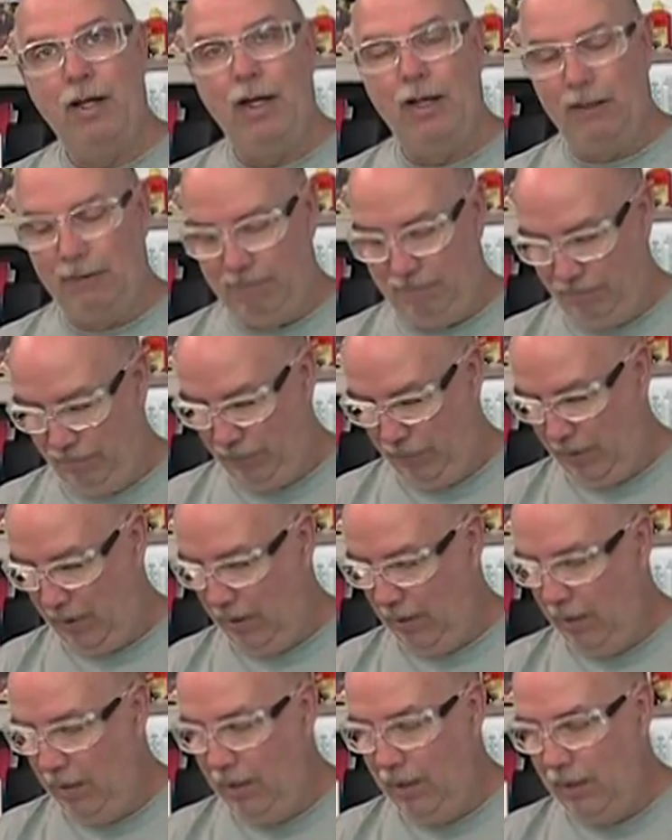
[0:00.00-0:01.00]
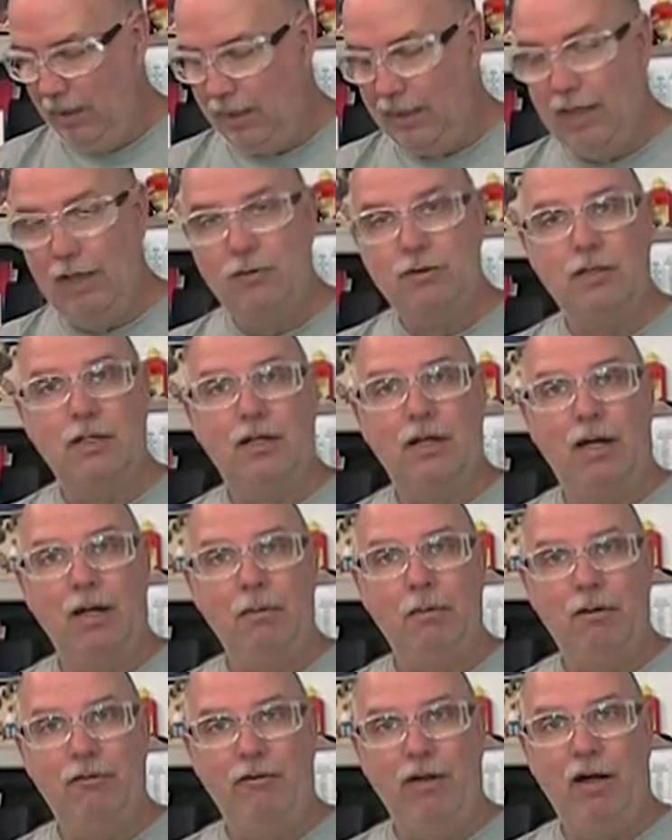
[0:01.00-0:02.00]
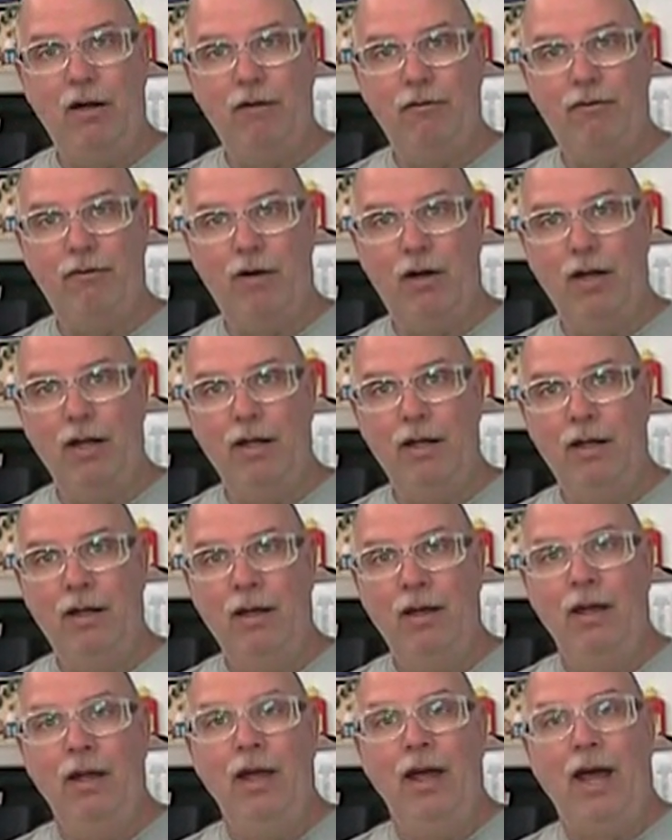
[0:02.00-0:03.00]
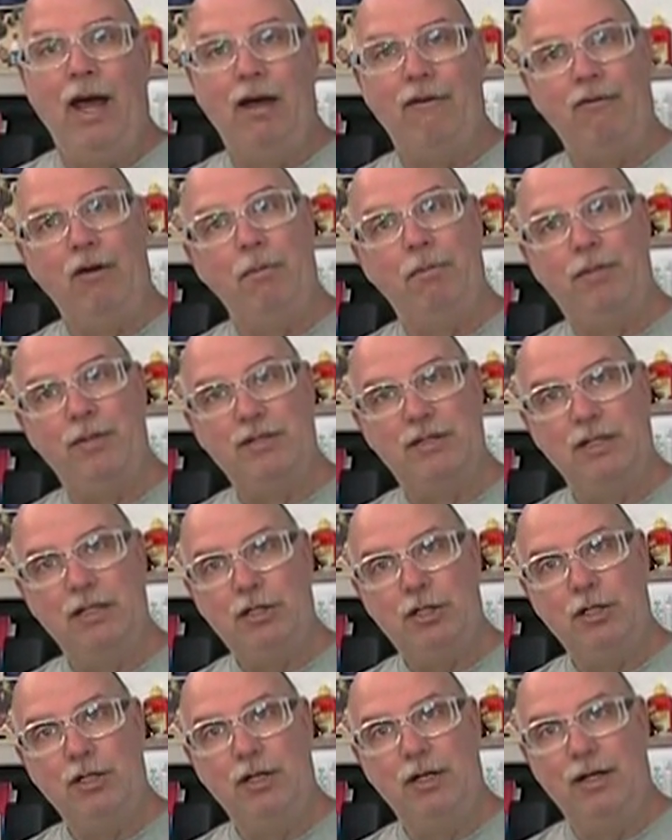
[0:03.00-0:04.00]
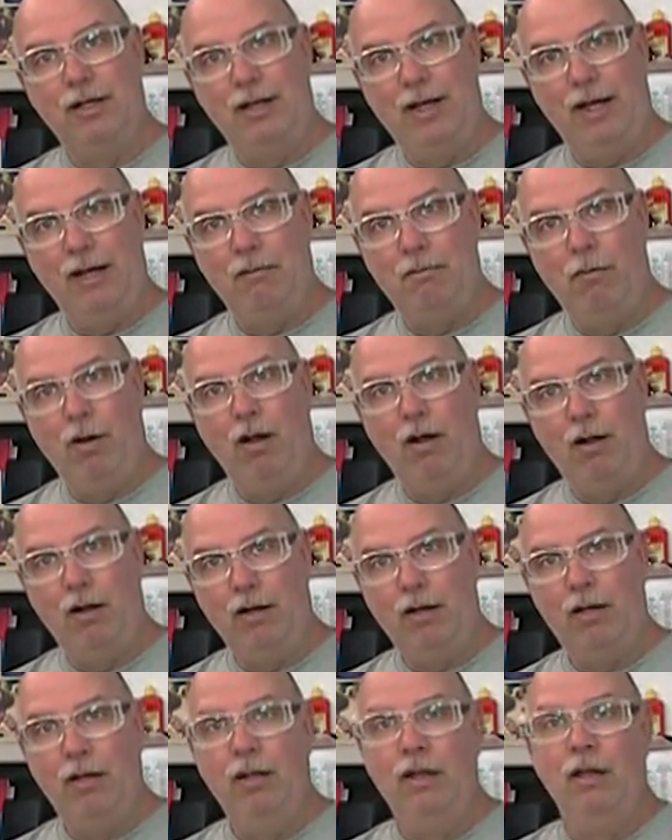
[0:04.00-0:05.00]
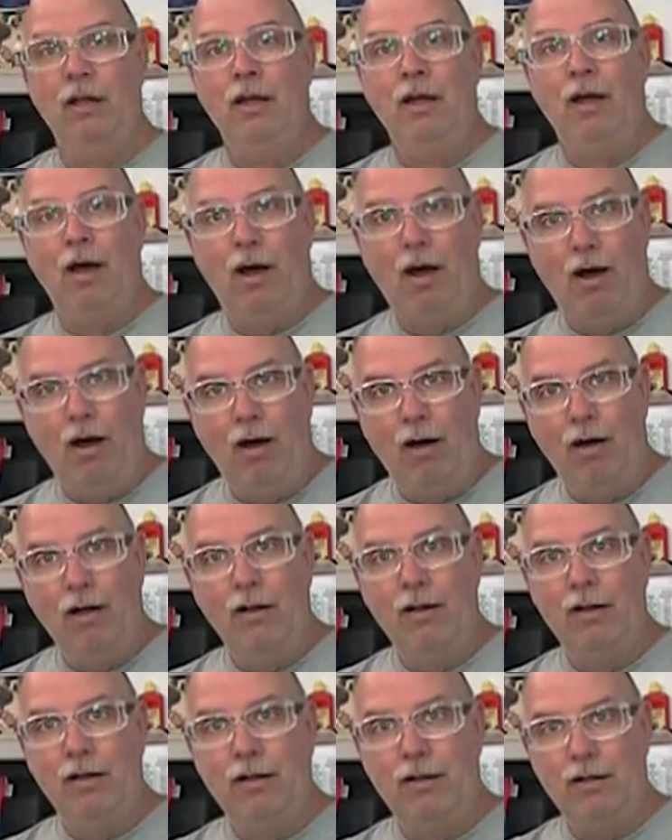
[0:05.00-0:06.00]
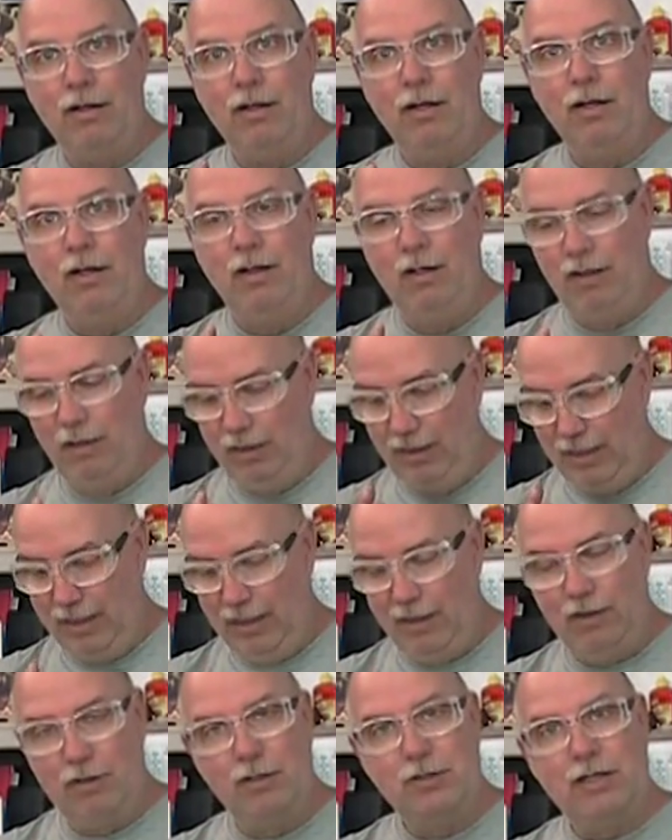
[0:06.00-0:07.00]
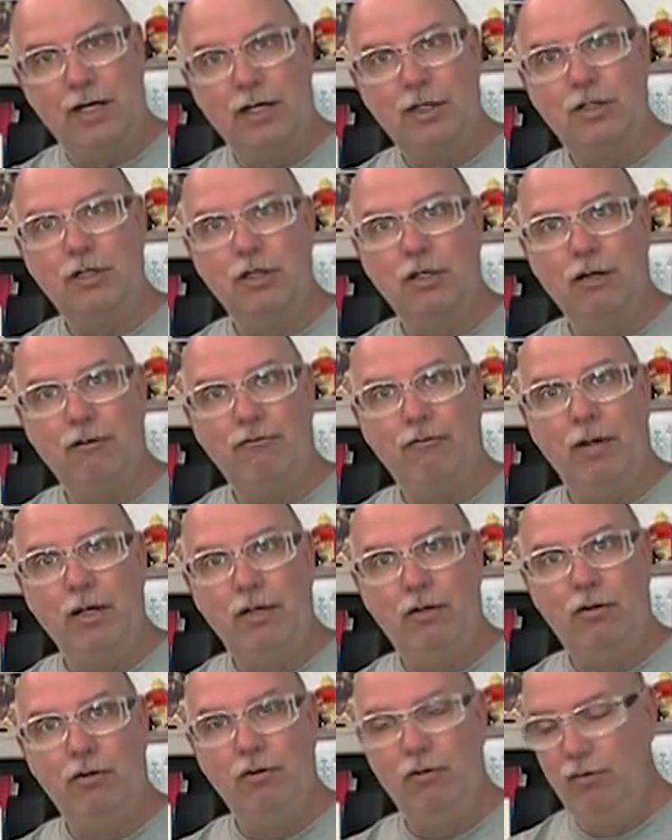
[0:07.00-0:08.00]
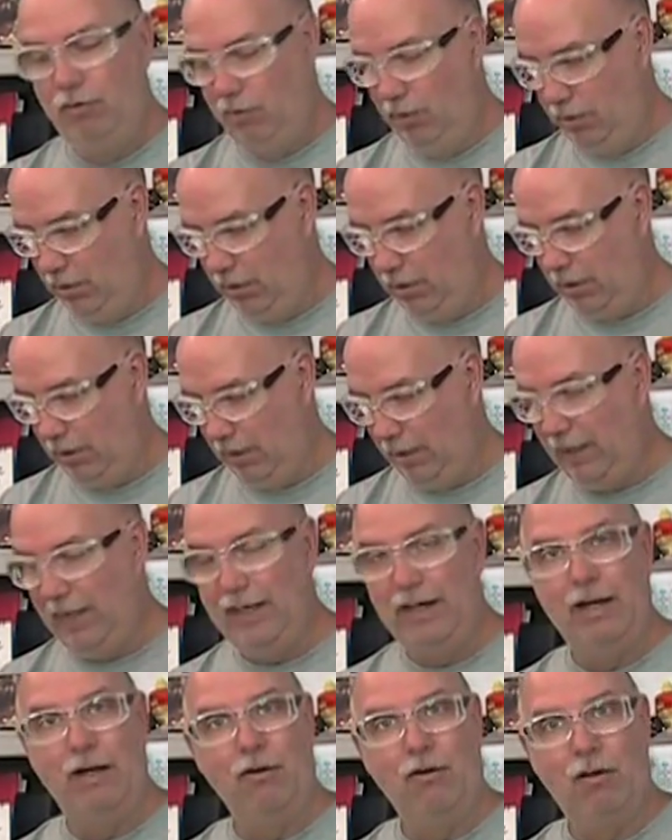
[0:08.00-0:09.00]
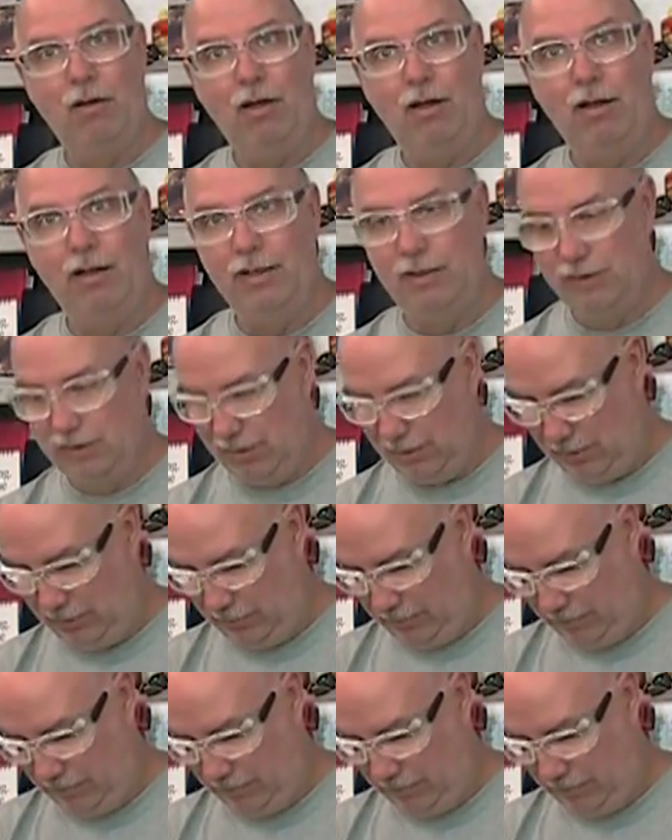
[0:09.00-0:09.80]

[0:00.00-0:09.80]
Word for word: that. Now's the time to verify, have I positioned that mark on the intersection of my two uh, laid out lines.